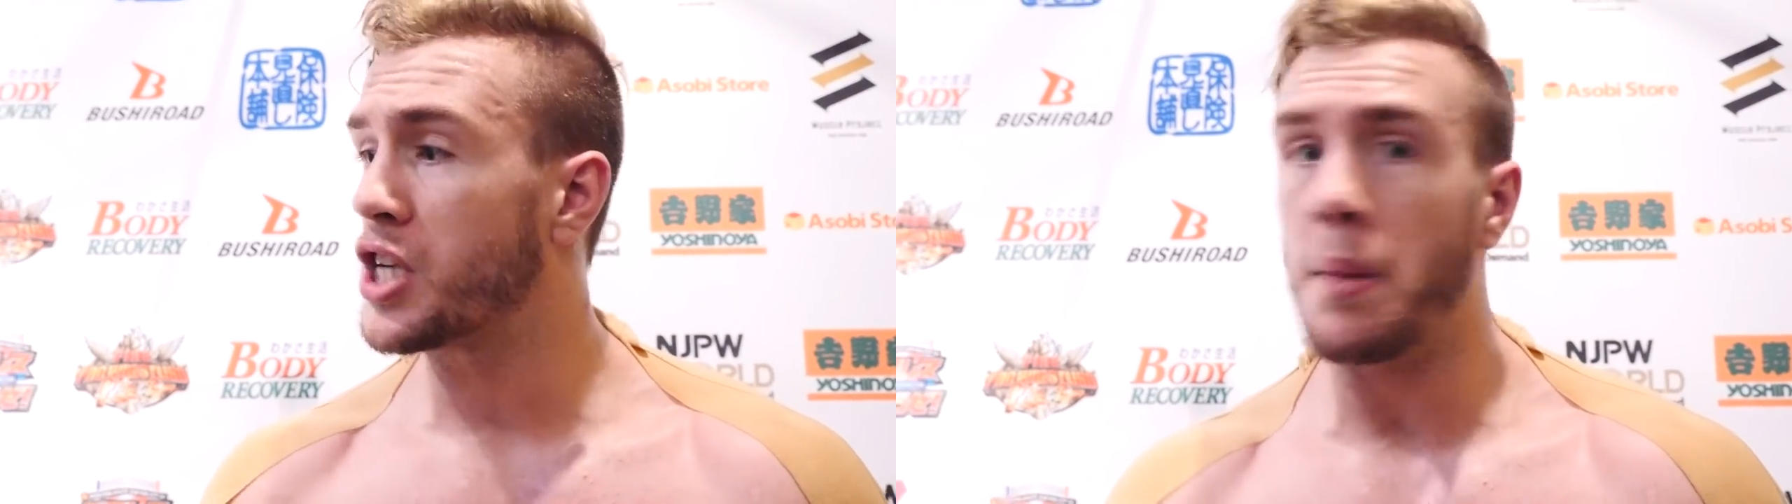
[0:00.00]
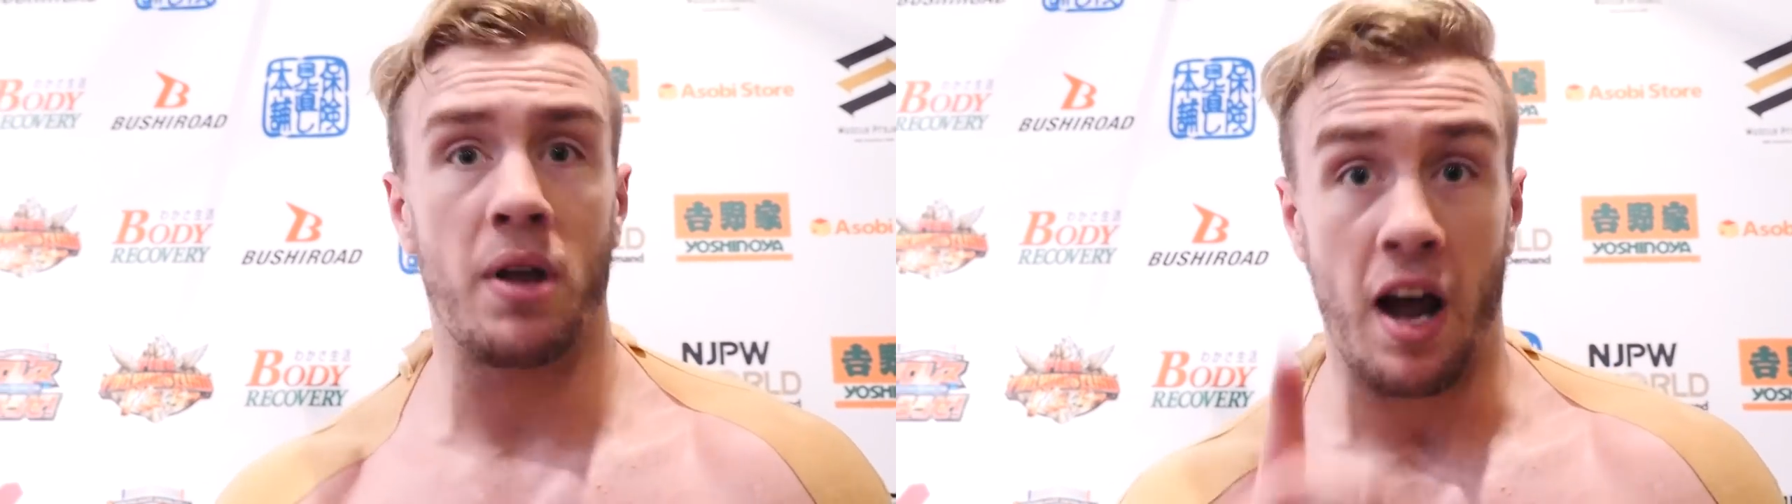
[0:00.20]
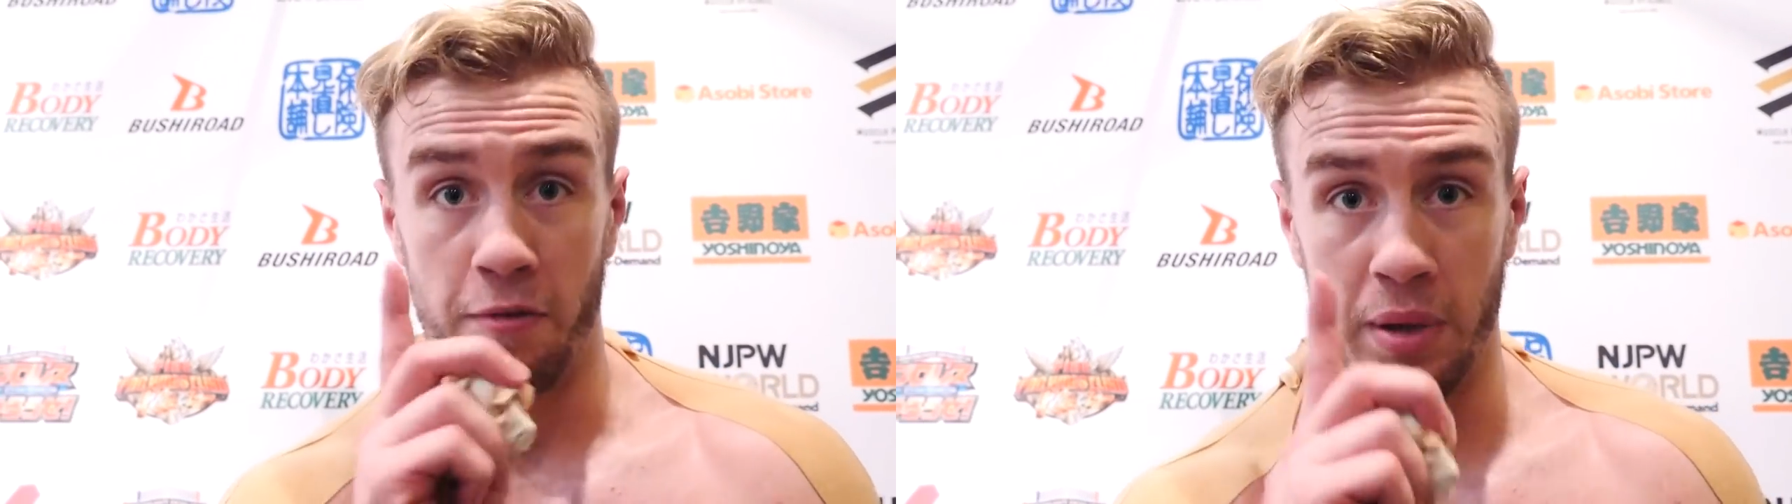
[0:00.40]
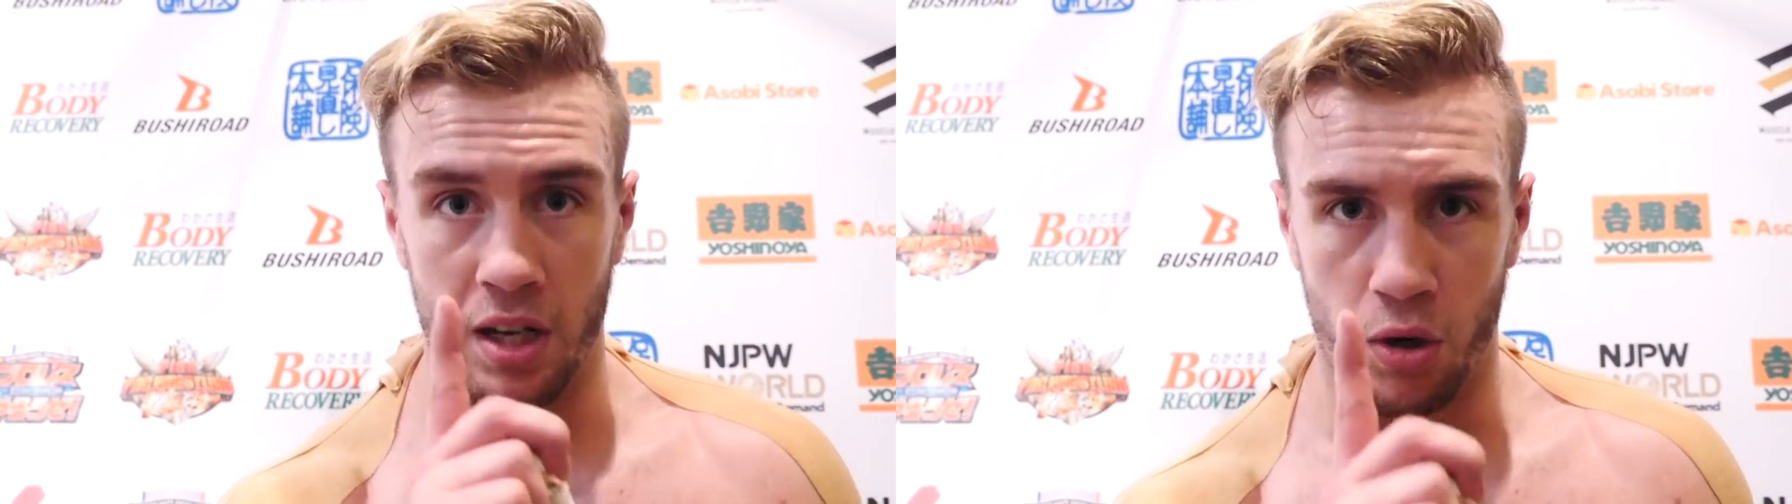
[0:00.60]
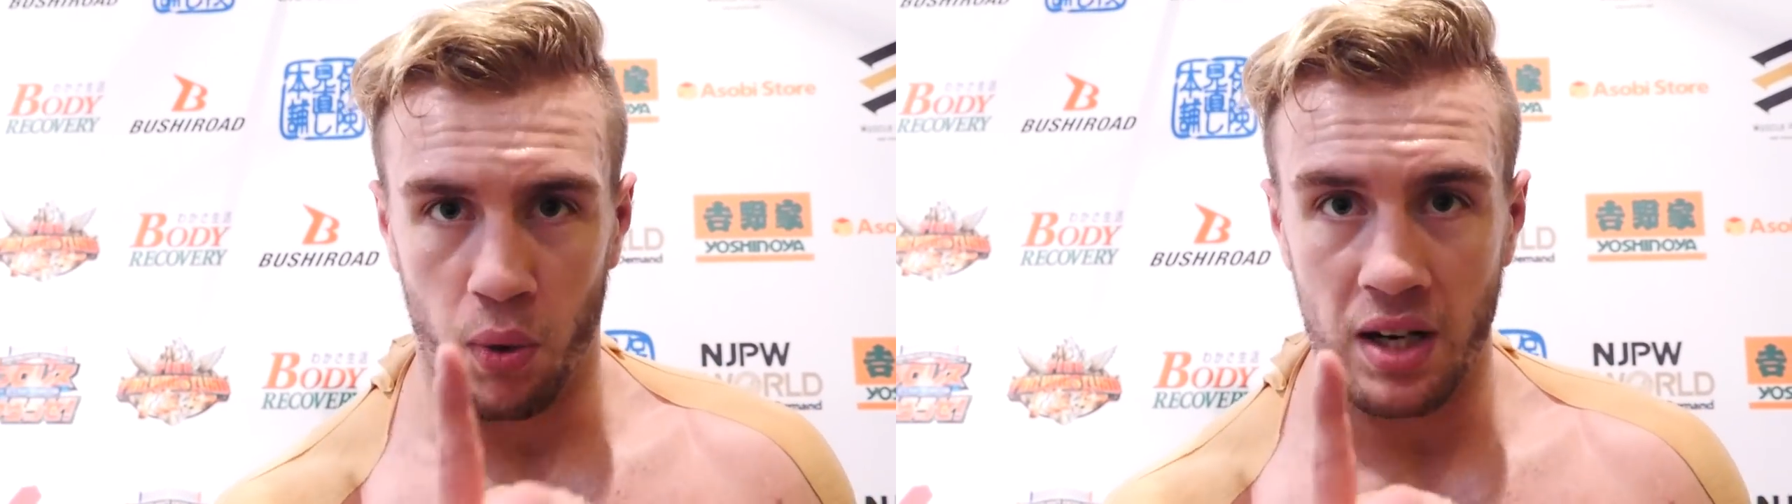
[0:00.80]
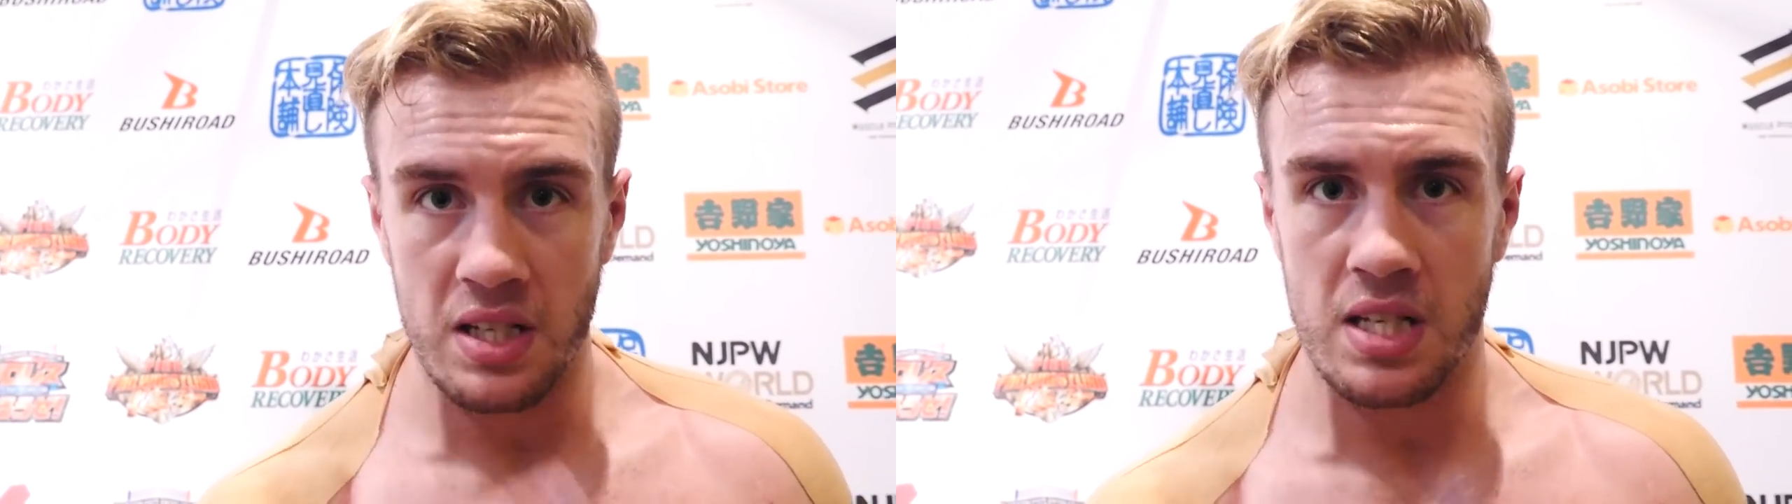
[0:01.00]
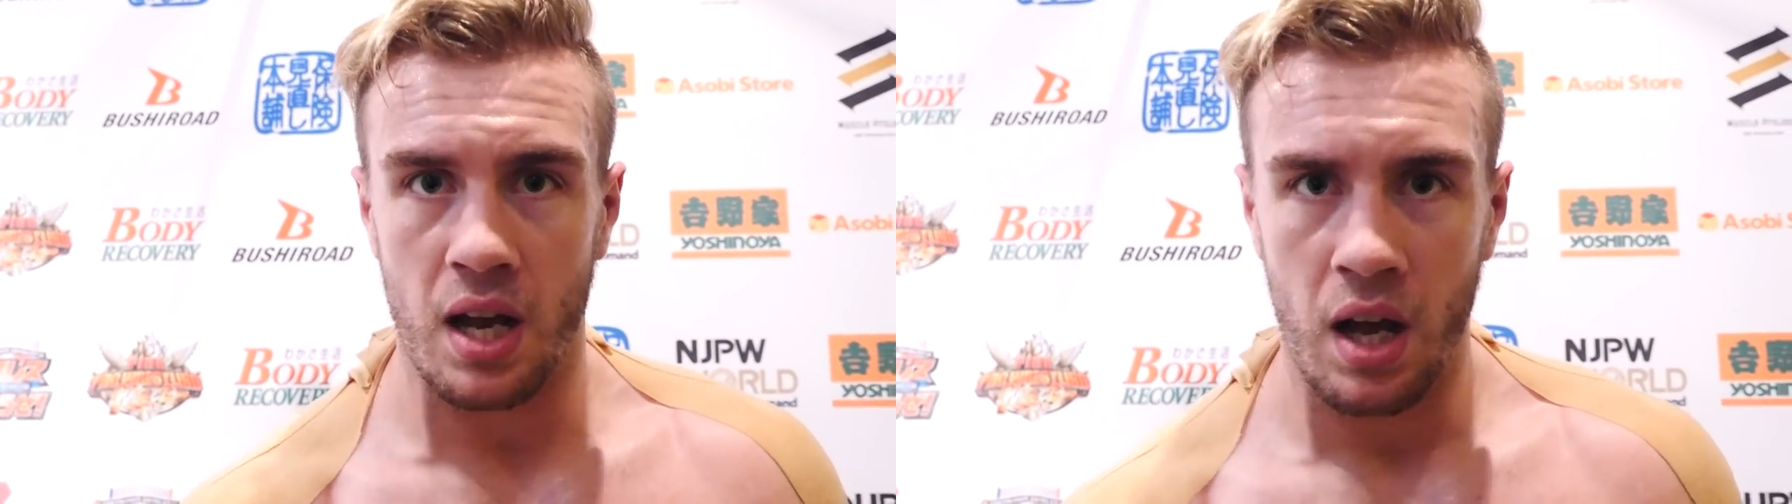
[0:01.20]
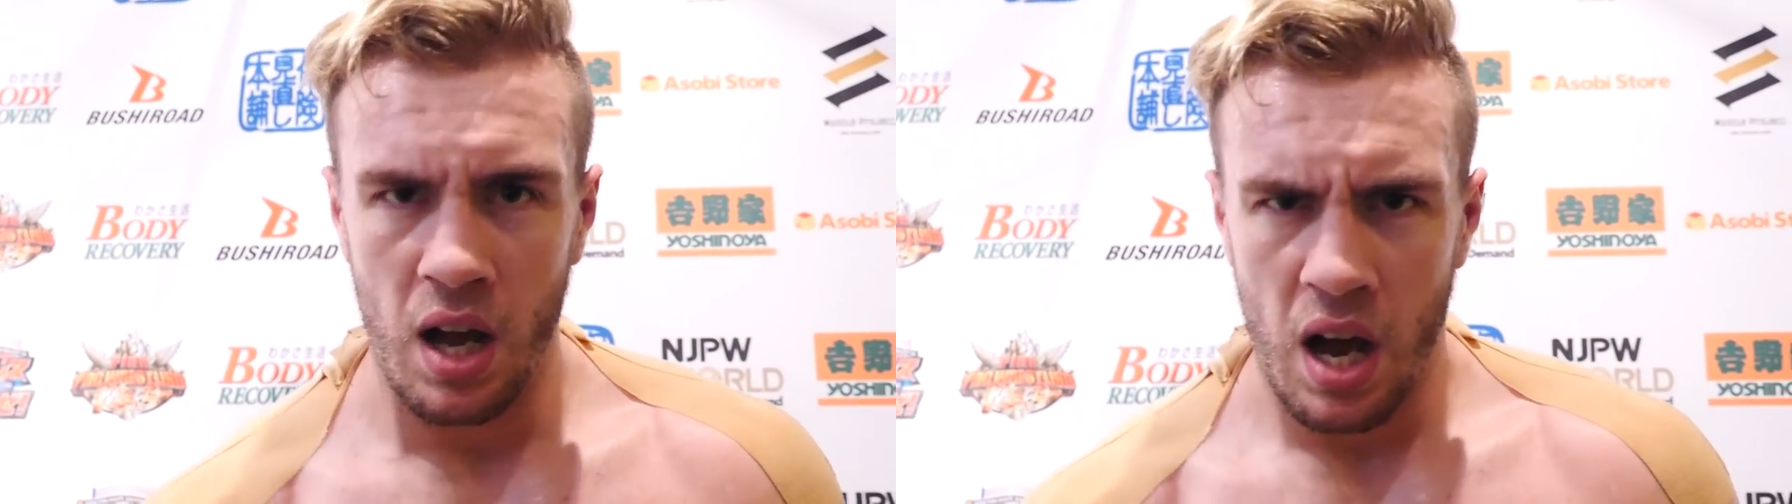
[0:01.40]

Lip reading: Champion. I've beaten you once.